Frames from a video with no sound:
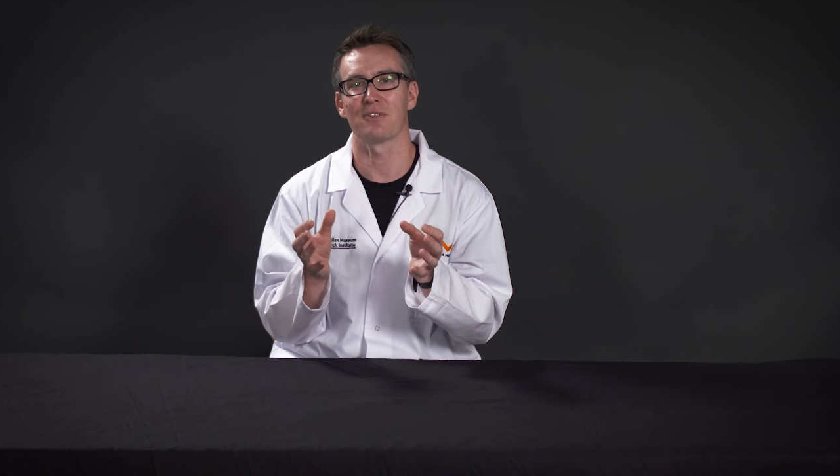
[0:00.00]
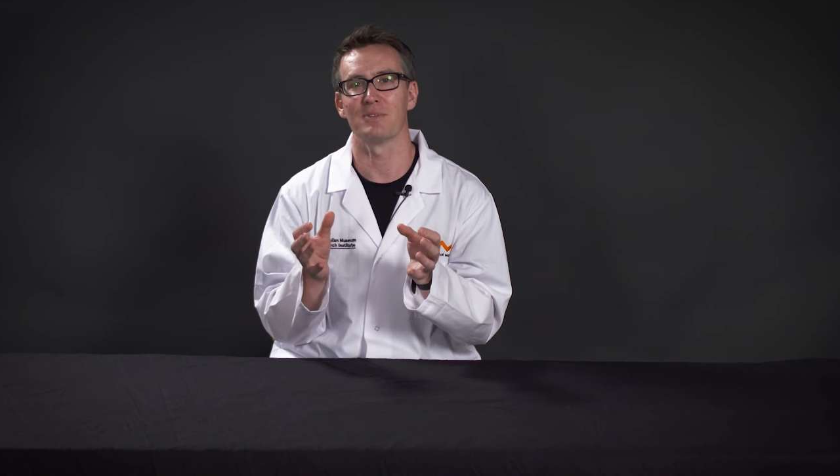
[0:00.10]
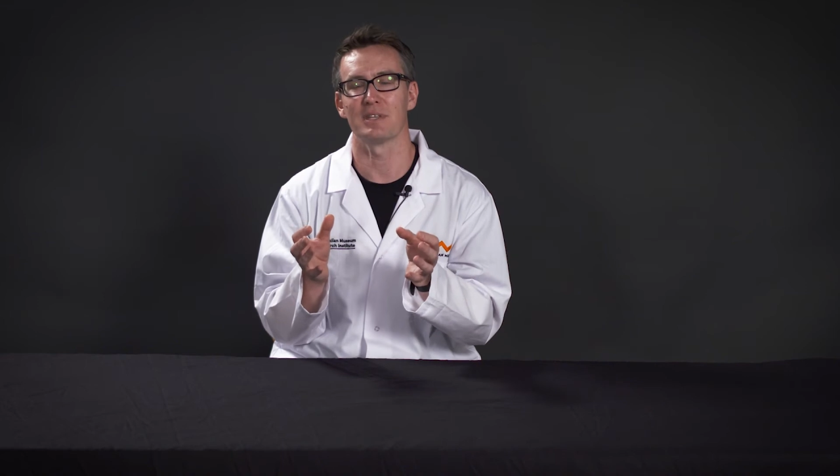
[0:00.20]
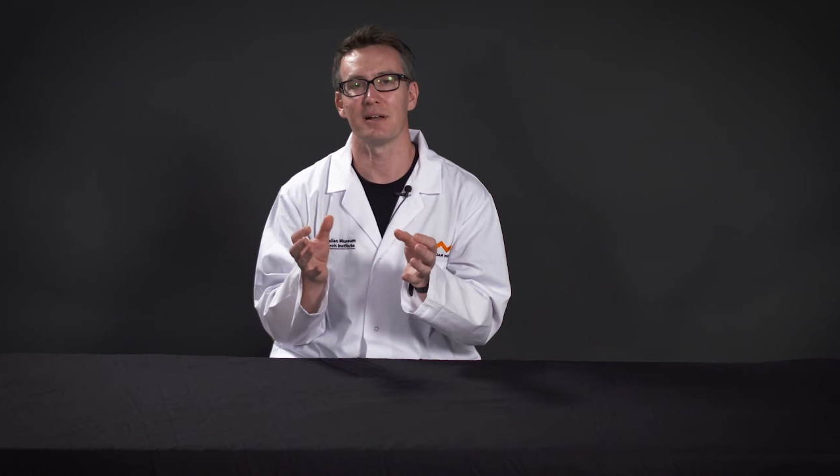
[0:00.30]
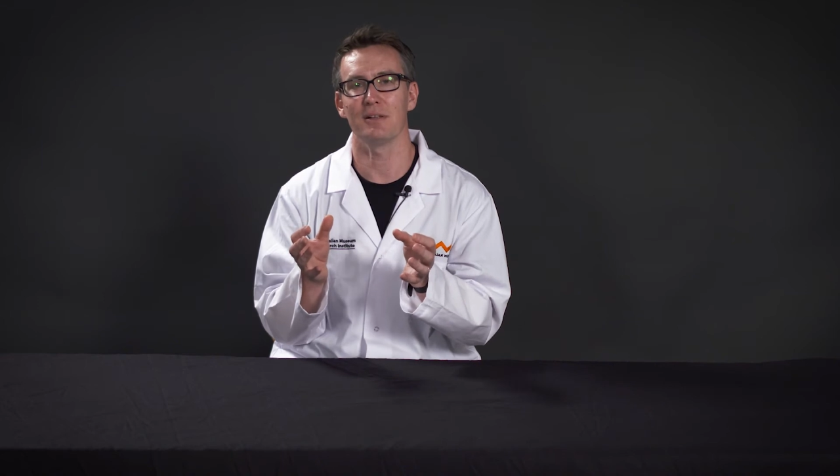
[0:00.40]
from
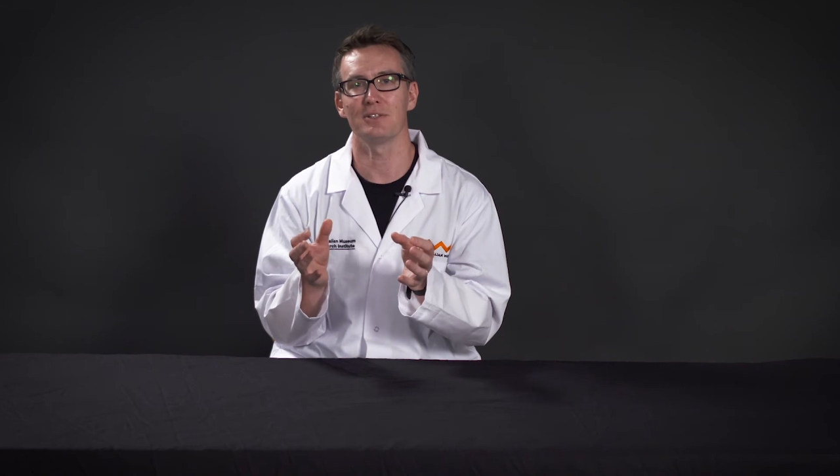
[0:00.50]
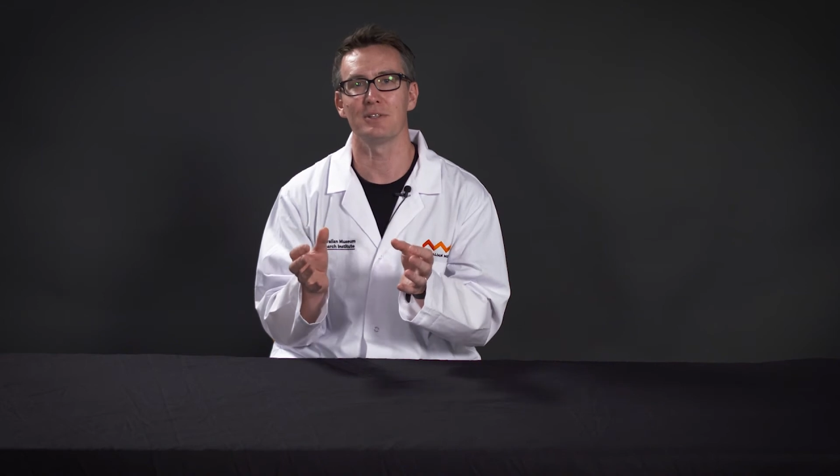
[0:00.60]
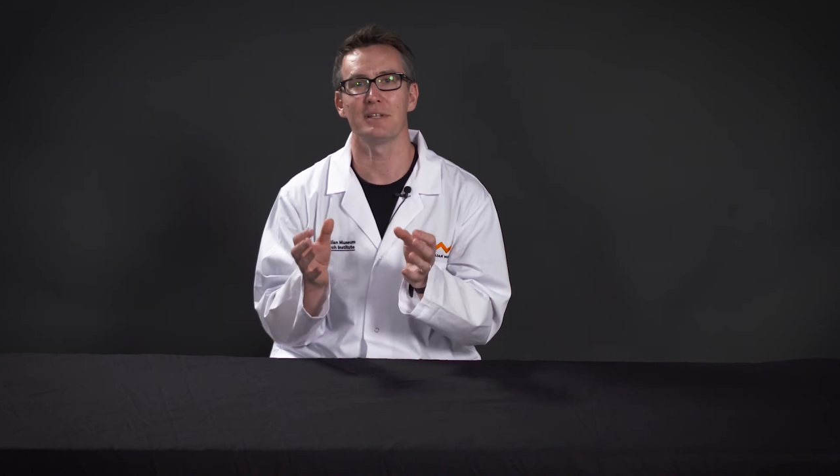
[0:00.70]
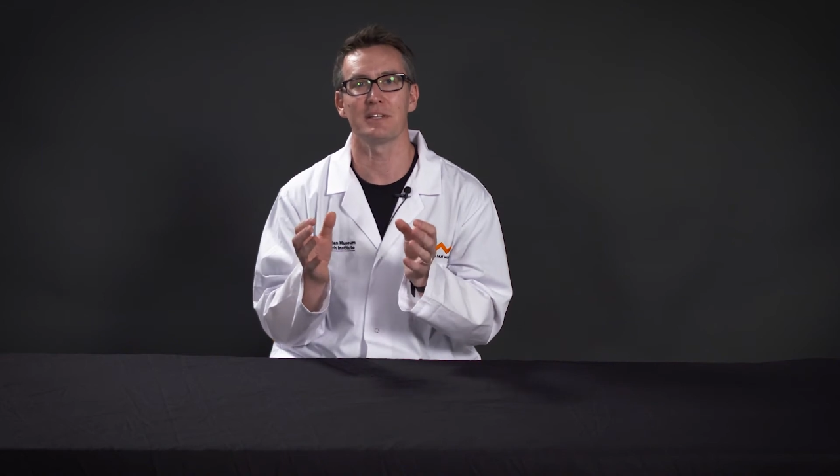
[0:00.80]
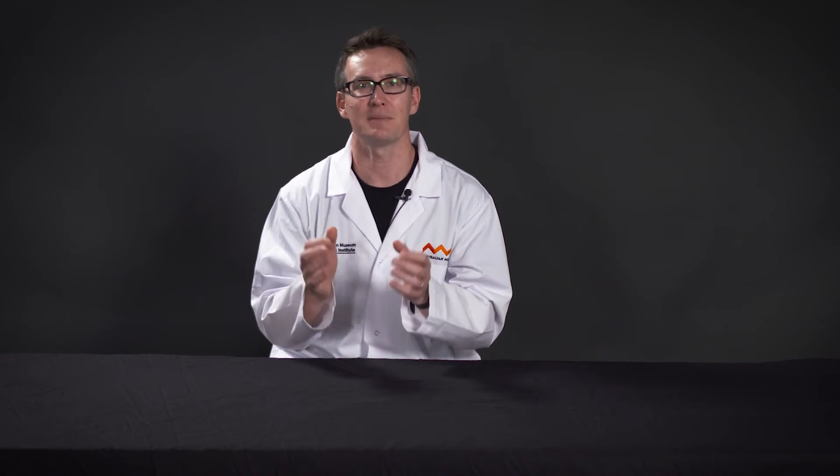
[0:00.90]
cells
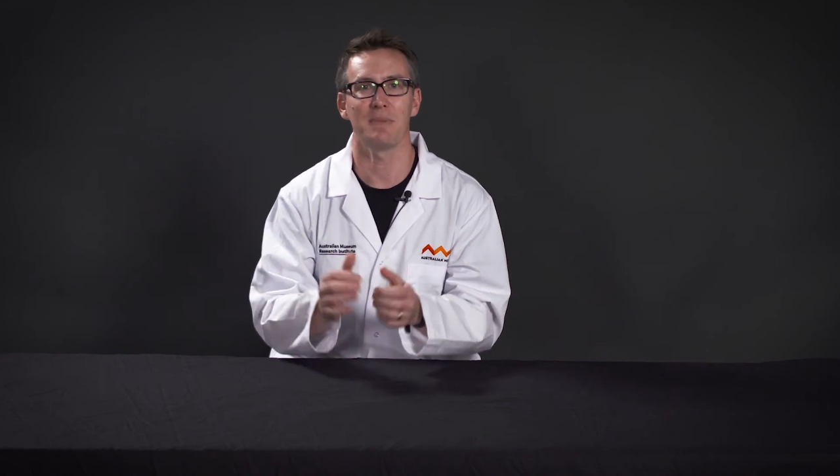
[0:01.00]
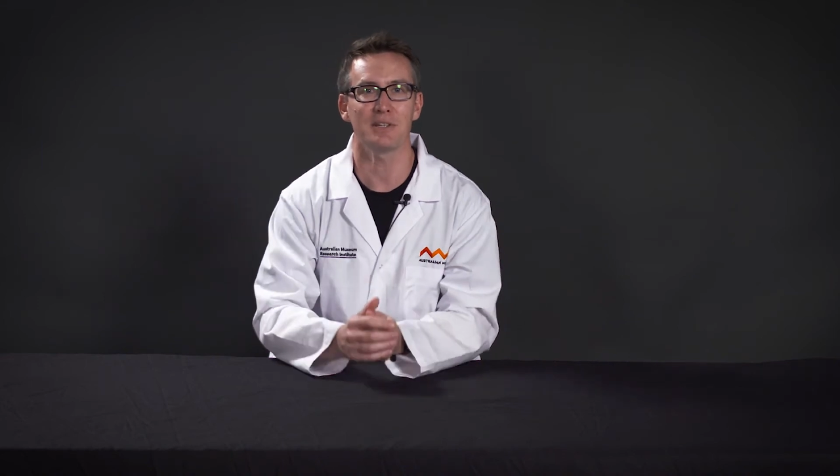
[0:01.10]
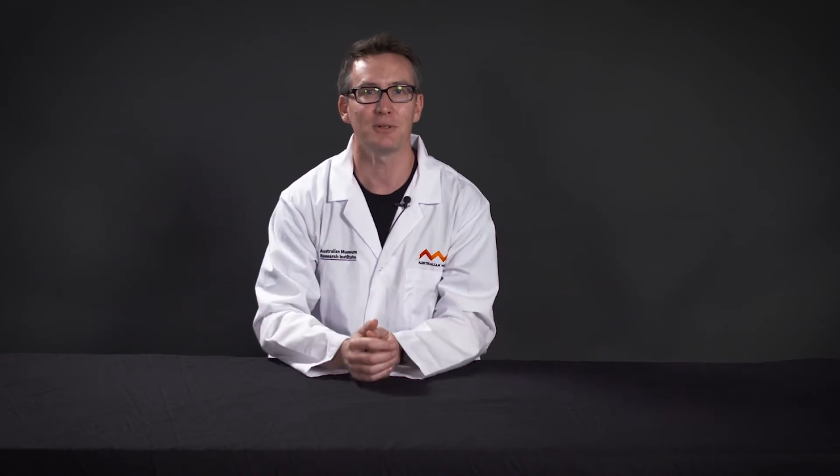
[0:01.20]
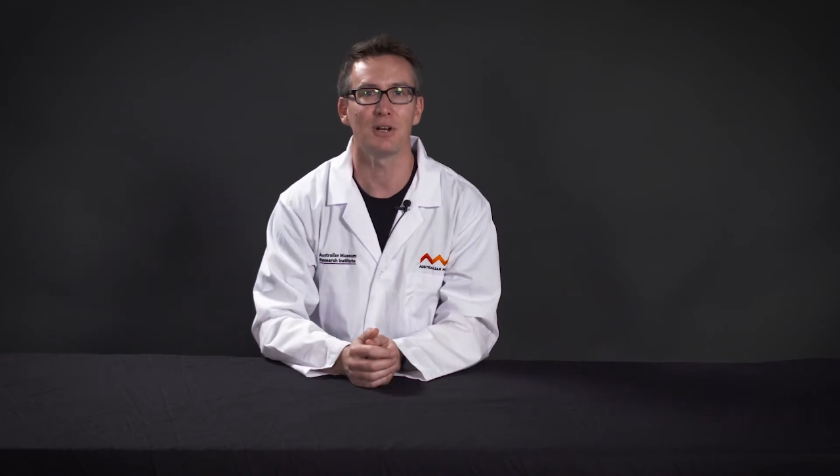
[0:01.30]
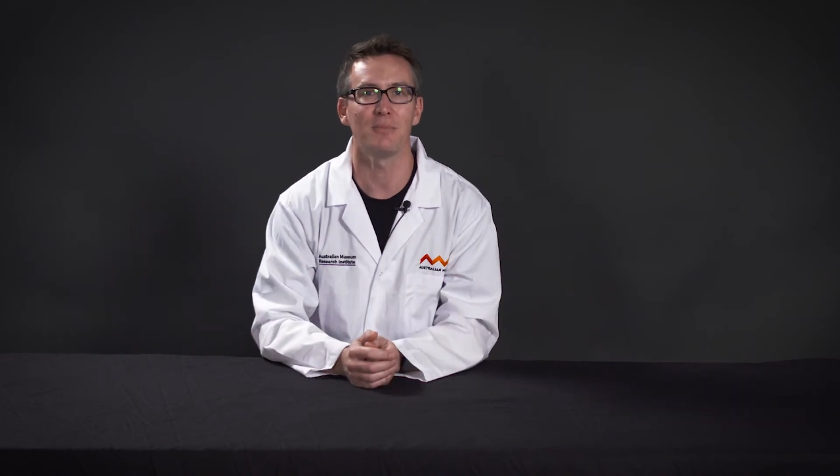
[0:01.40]
using a
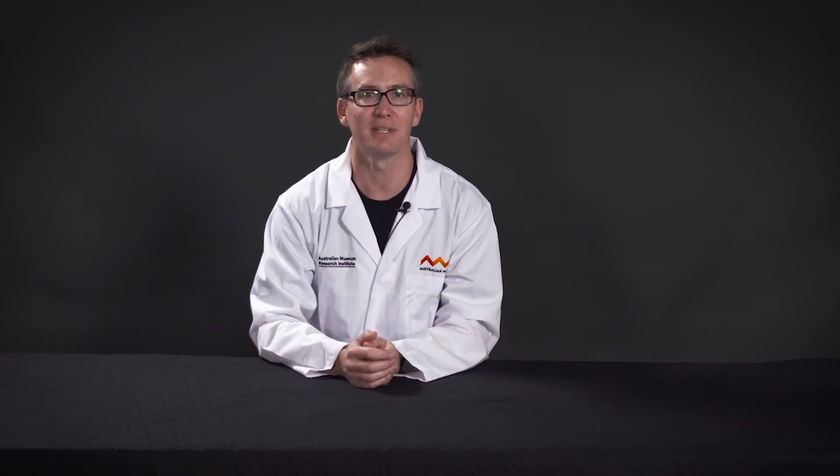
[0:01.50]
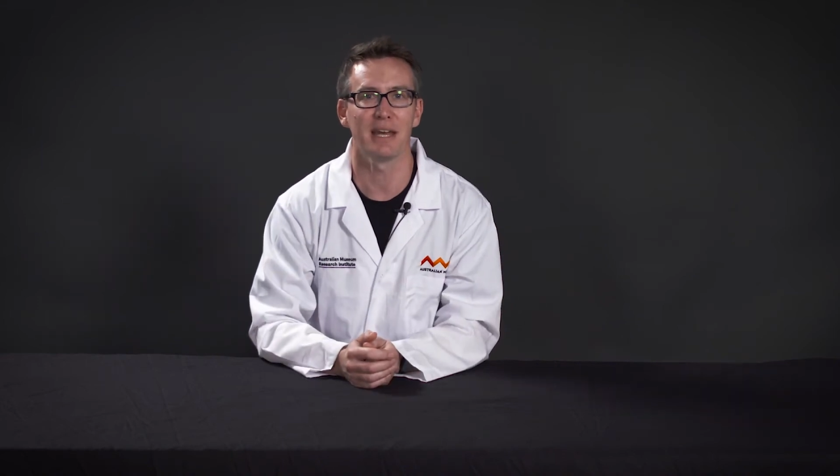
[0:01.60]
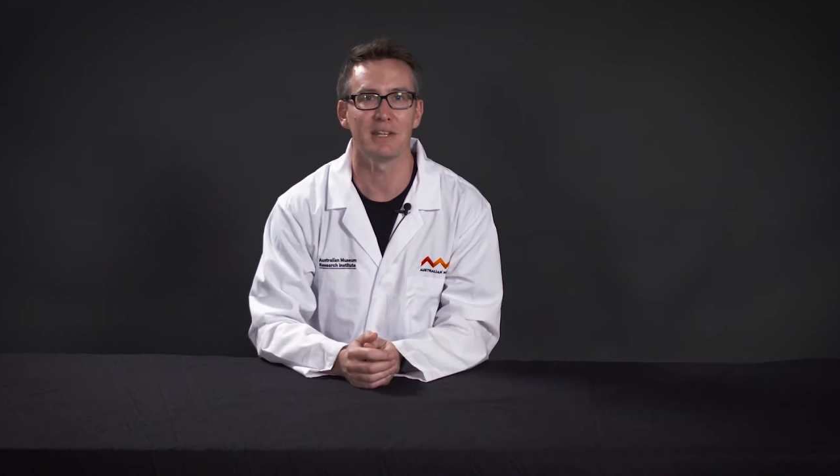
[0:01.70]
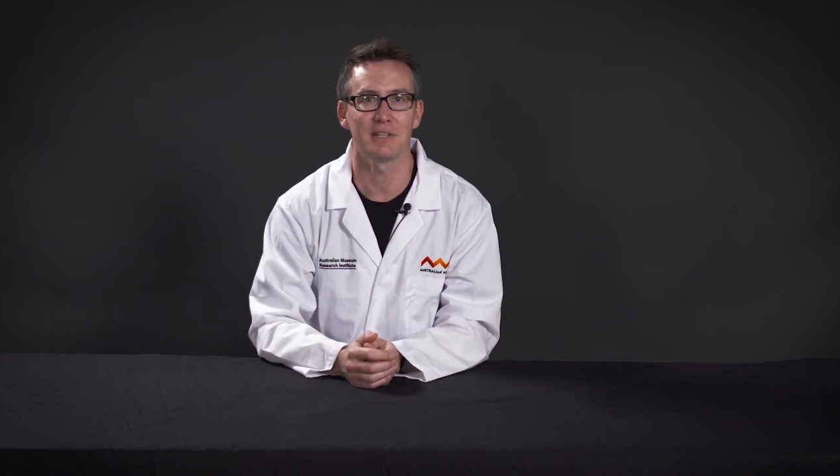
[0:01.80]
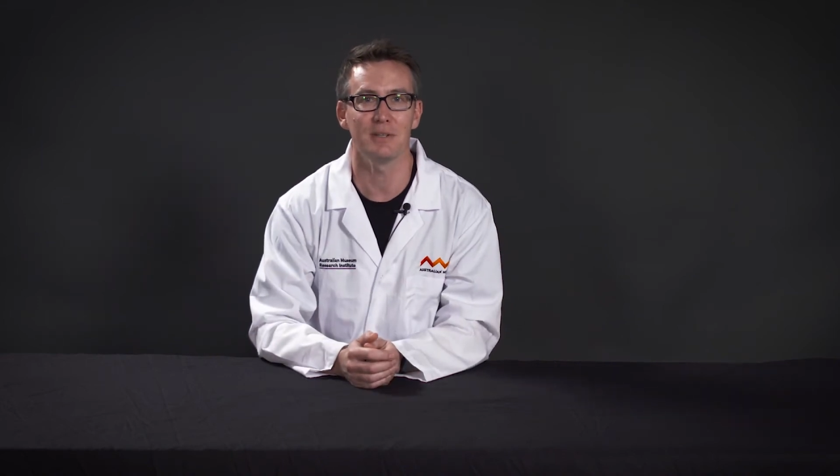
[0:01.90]
special
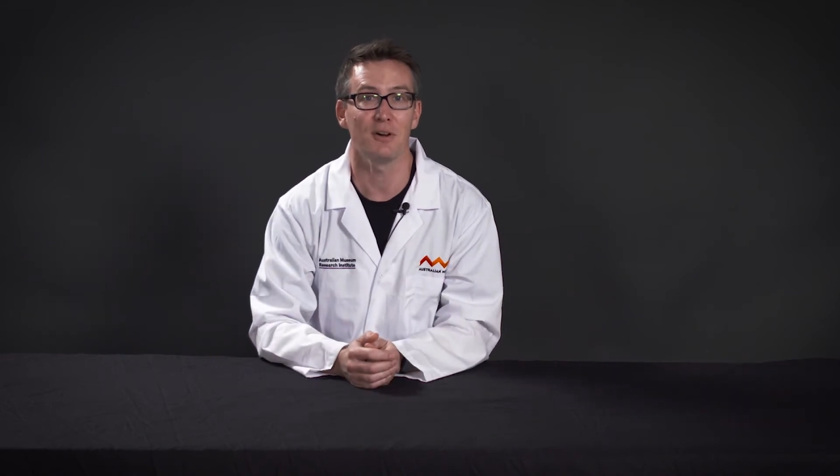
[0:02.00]
combination